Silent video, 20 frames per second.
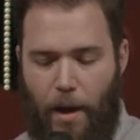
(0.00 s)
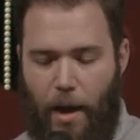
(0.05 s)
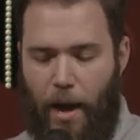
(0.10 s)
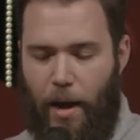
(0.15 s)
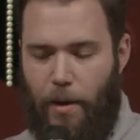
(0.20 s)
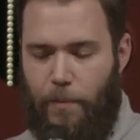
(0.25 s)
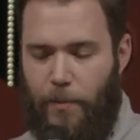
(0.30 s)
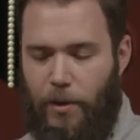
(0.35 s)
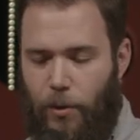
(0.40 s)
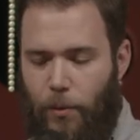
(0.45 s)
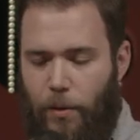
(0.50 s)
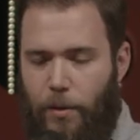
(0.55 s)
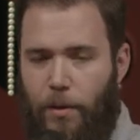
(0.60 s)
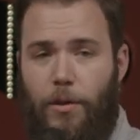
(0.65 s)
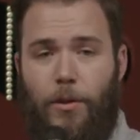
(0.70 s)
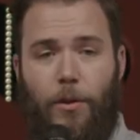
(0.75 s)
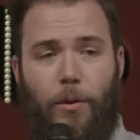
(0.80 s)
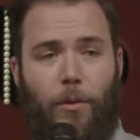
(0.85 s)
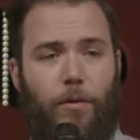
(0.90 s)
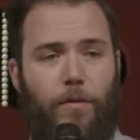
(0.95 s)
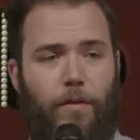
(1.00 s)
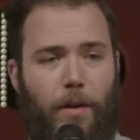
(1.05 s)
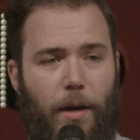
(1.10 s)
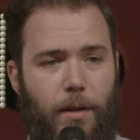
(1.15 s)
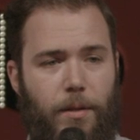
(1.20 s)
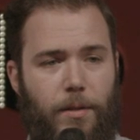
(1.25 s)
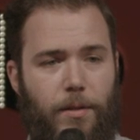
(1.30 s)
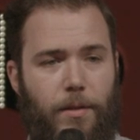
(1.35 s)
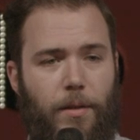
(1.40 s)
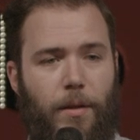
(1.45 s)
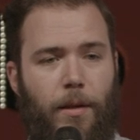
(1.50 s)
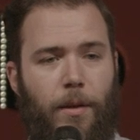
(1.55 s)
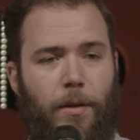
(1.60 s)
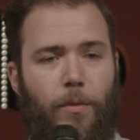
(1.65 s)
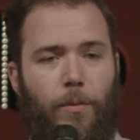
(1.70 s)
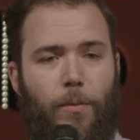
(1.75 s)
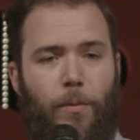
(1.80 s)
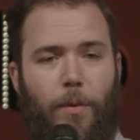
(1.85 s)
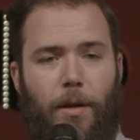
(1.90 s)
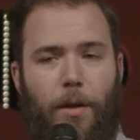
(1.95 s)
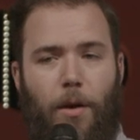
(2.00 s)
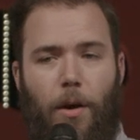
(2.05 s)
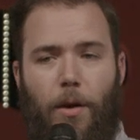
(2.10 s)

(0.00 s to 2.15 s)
And between the two of us, then we